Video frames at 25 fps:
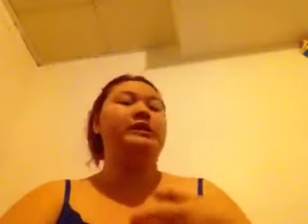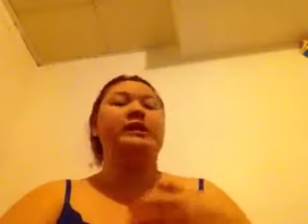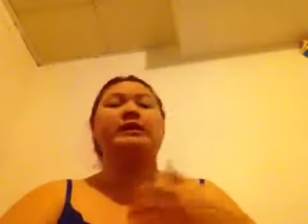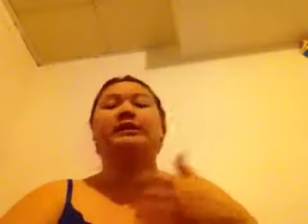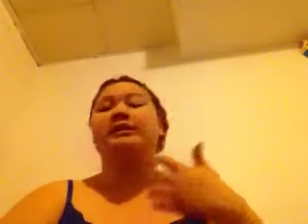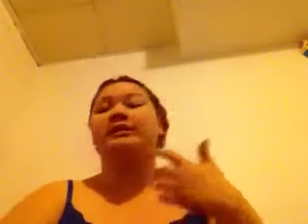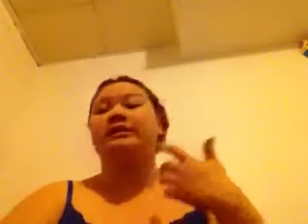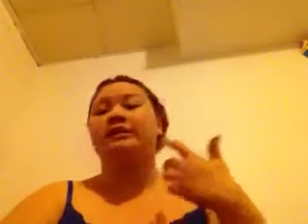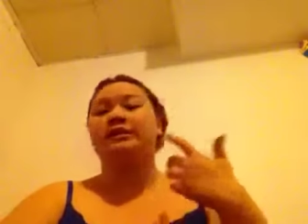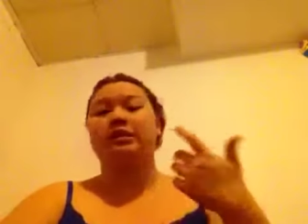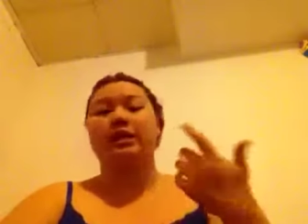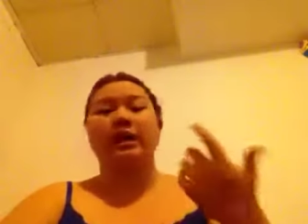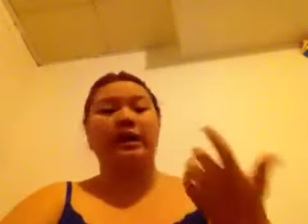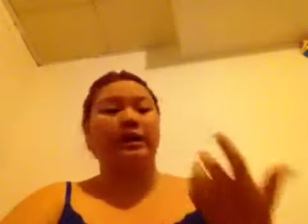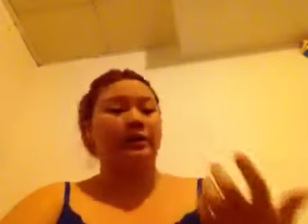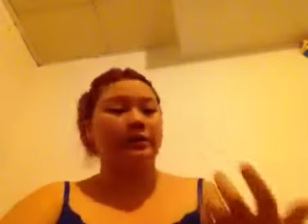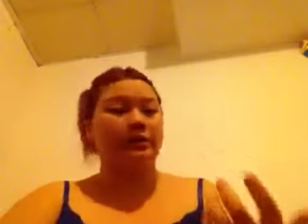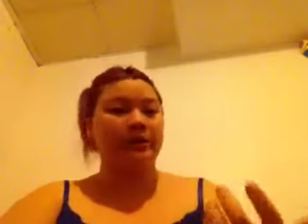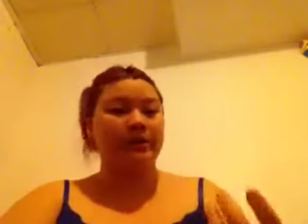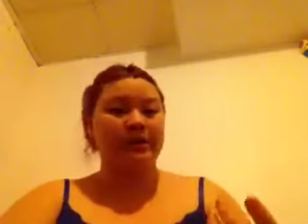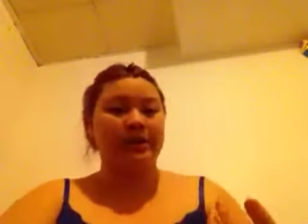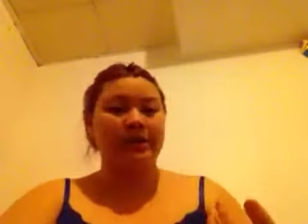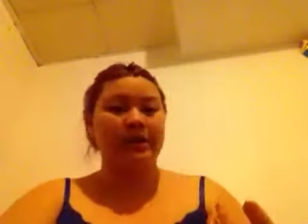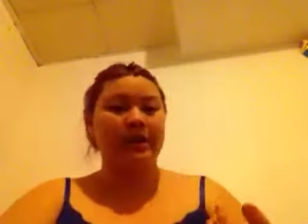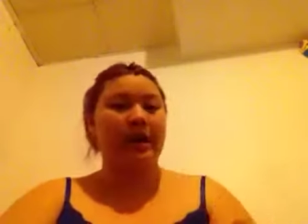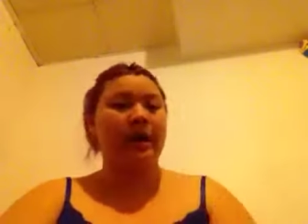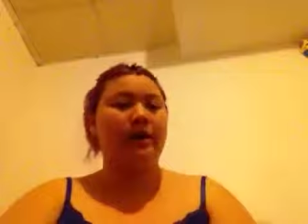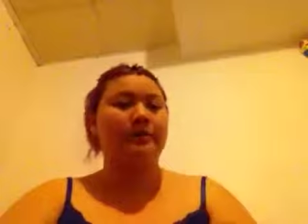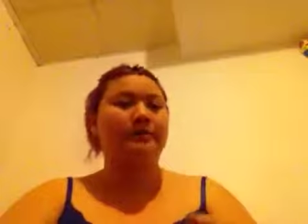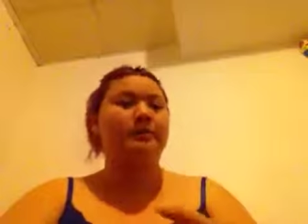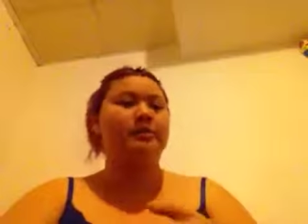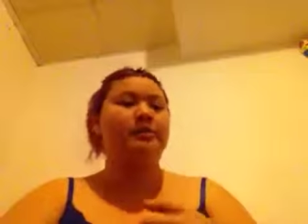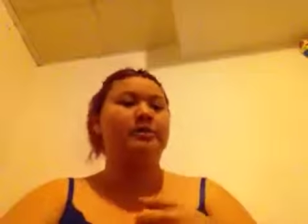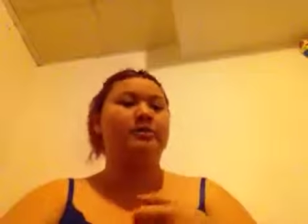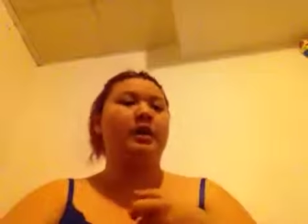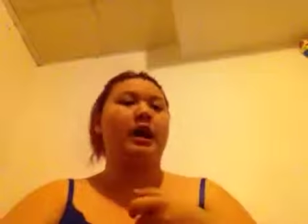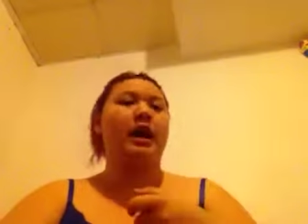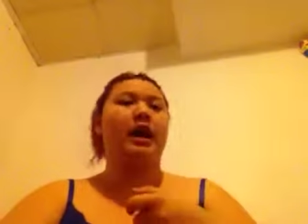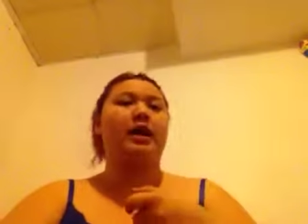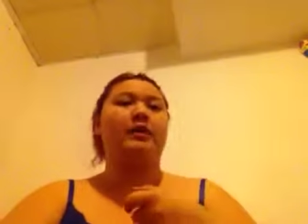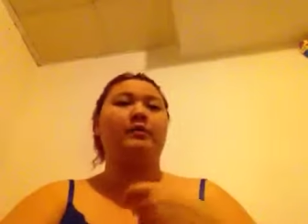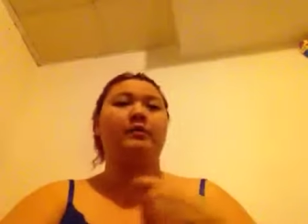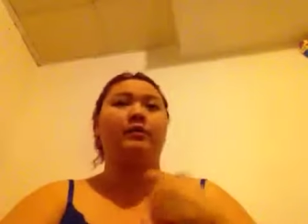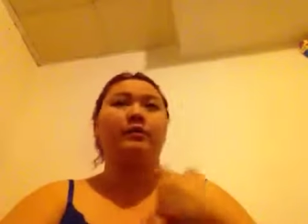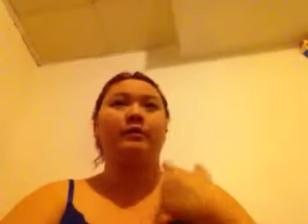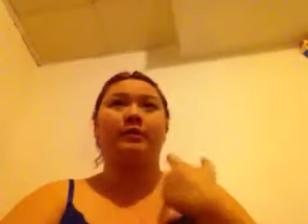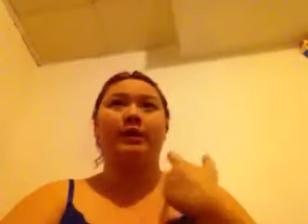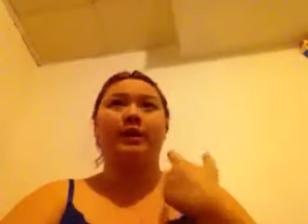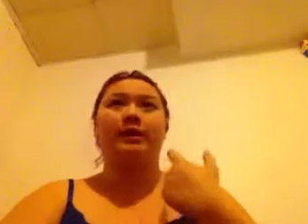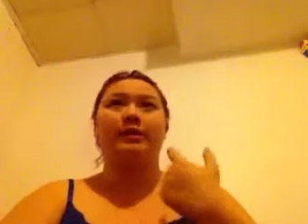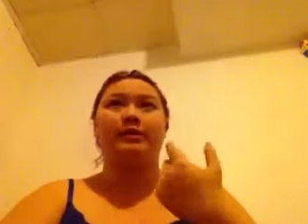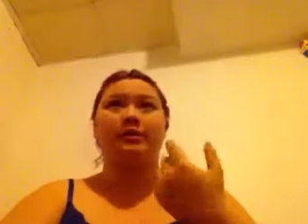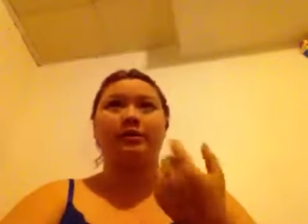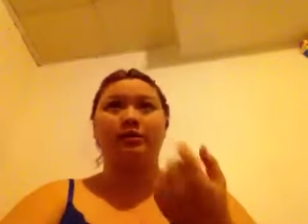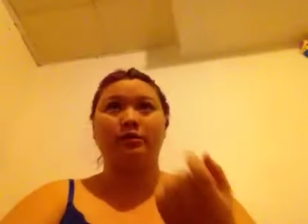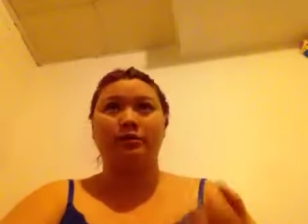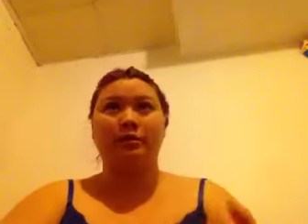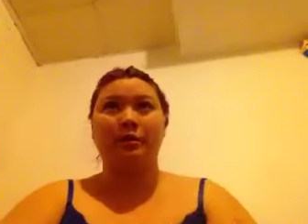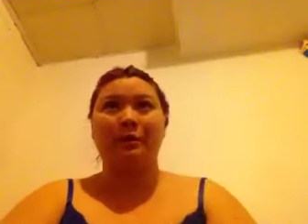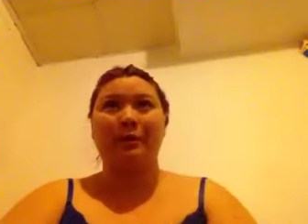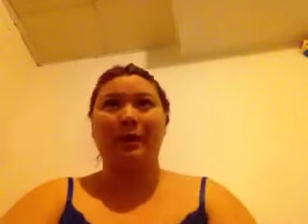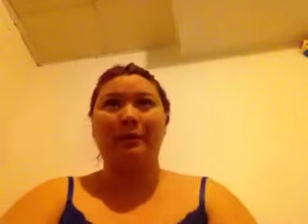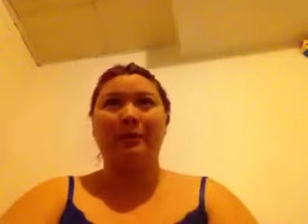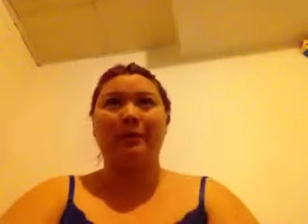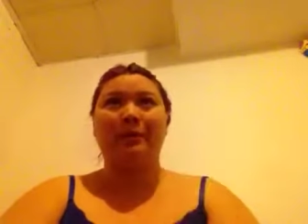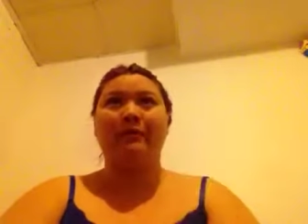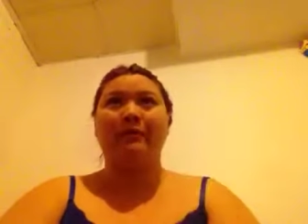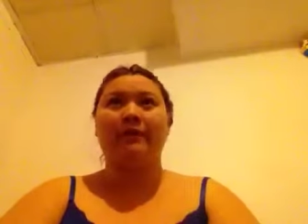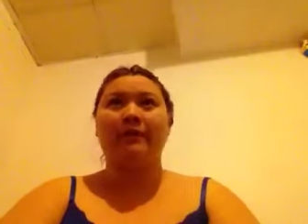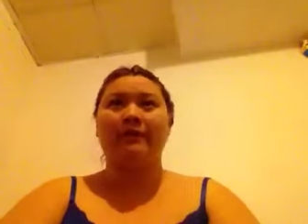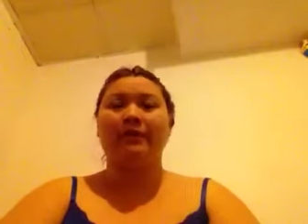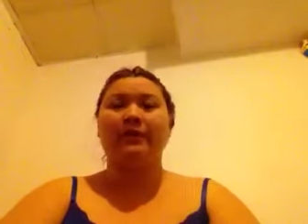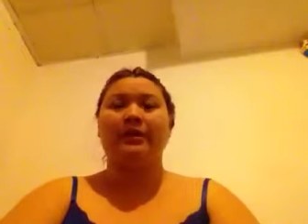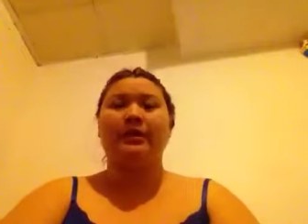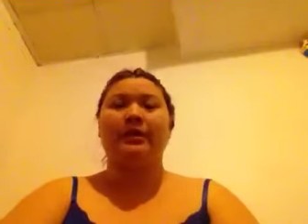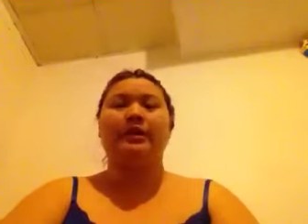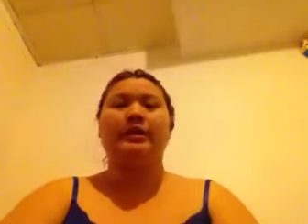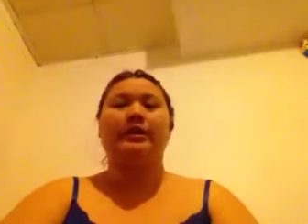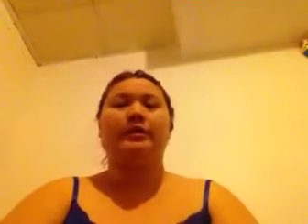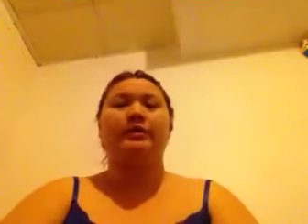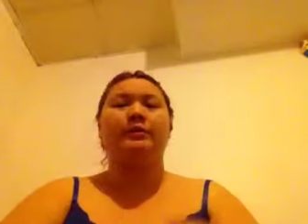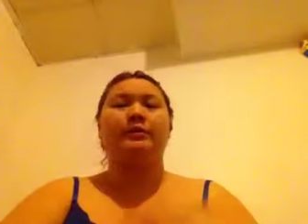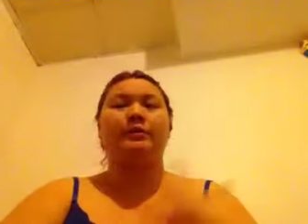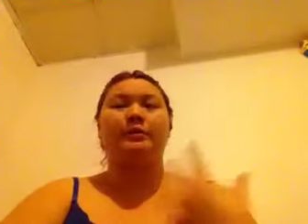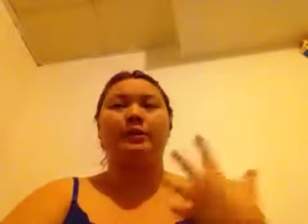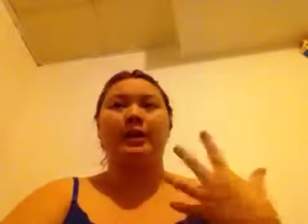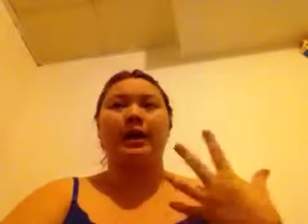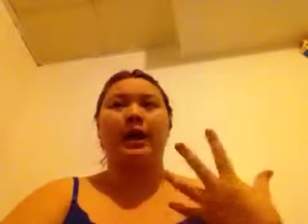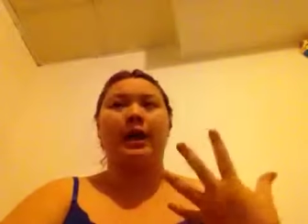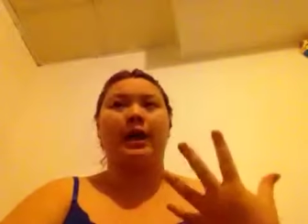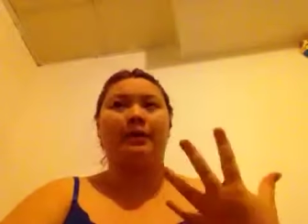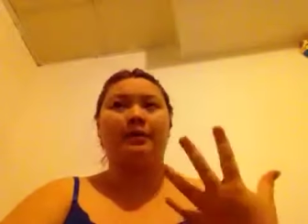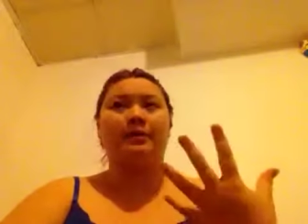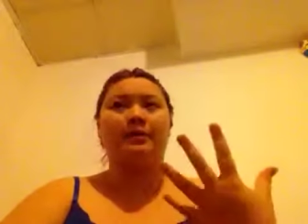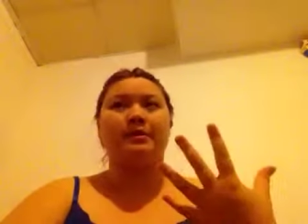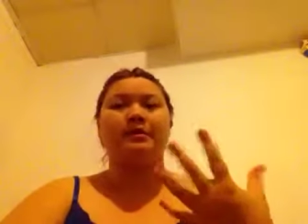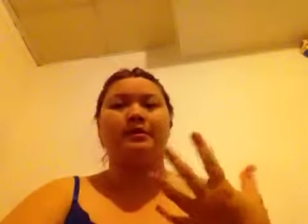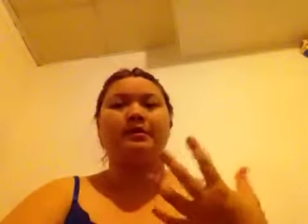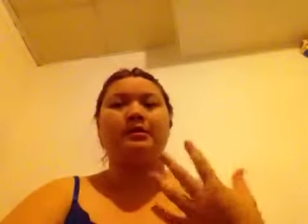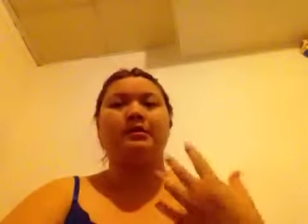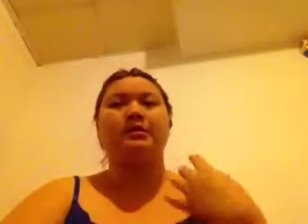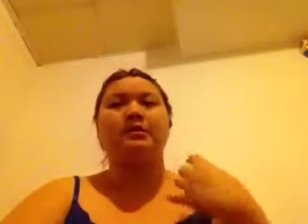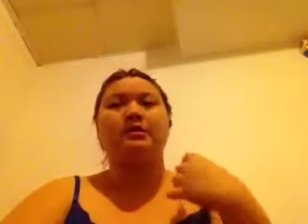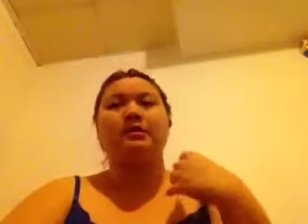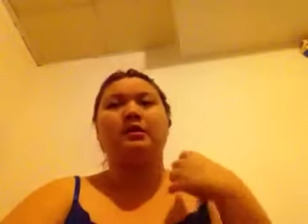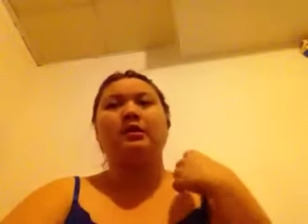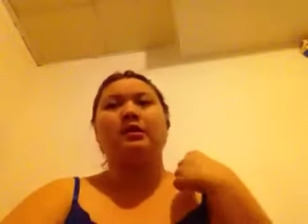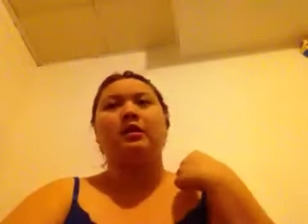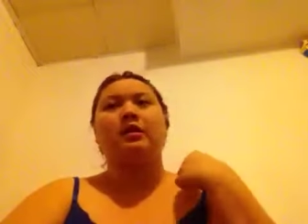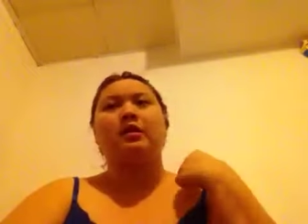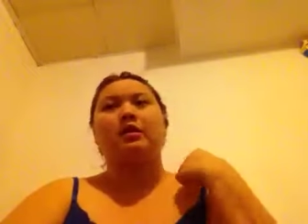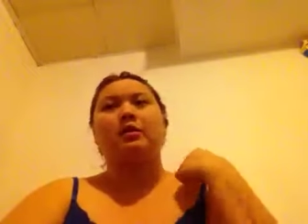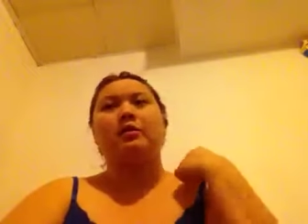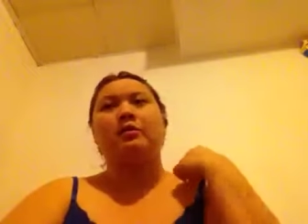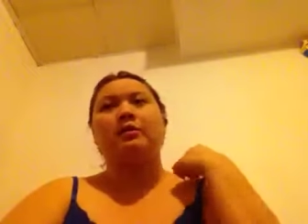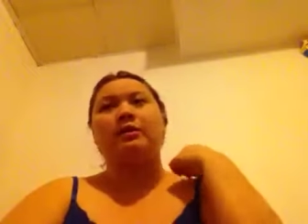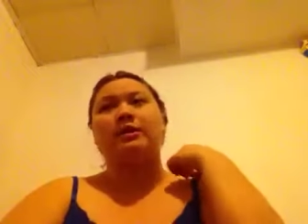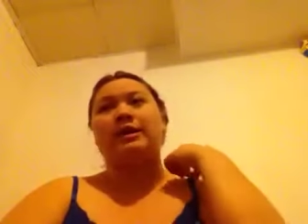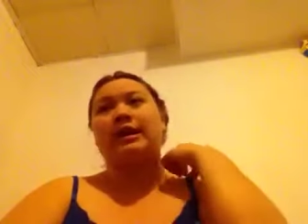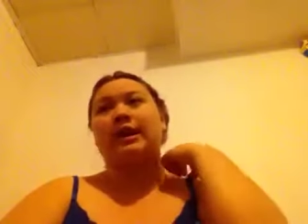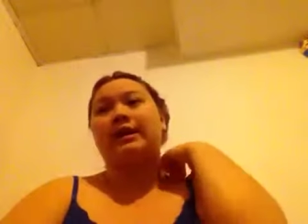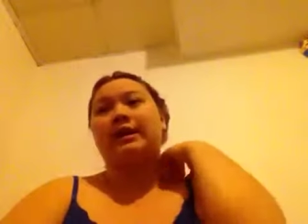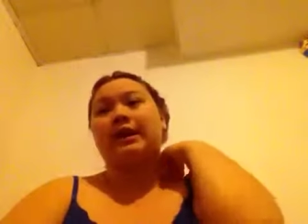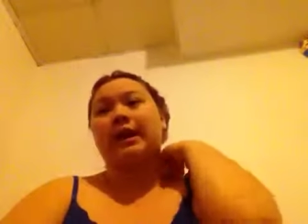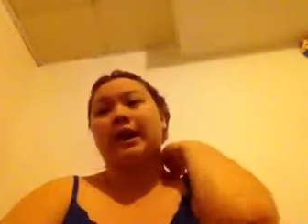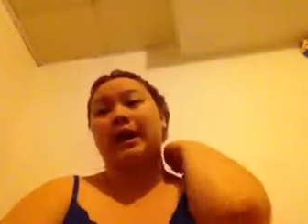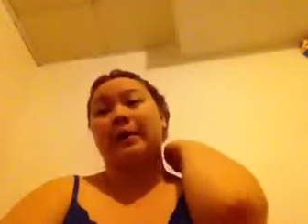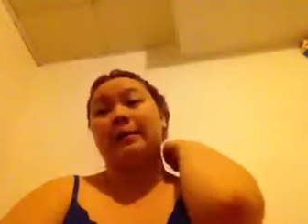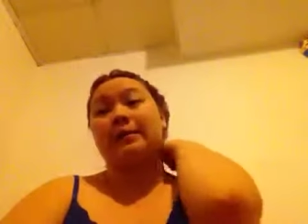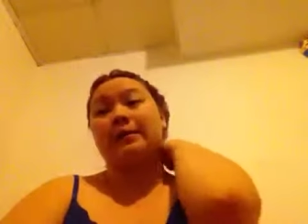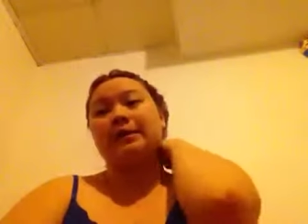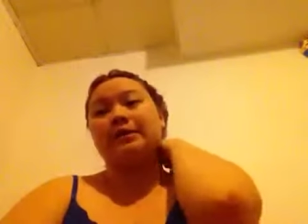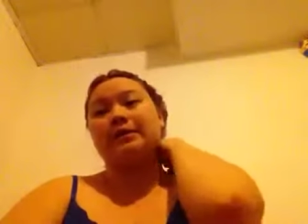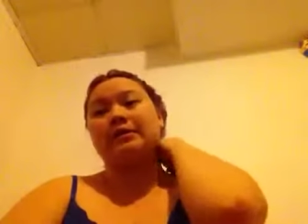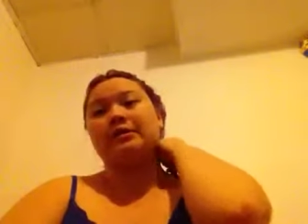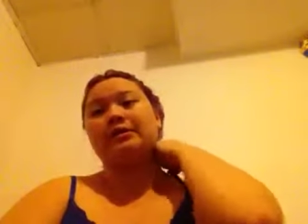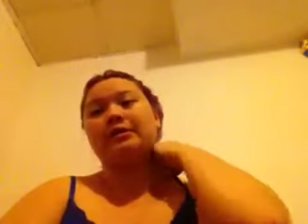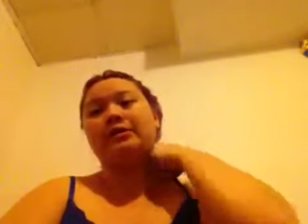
I, I only stopped, I, re- I still remember vividly what happens, what had happened.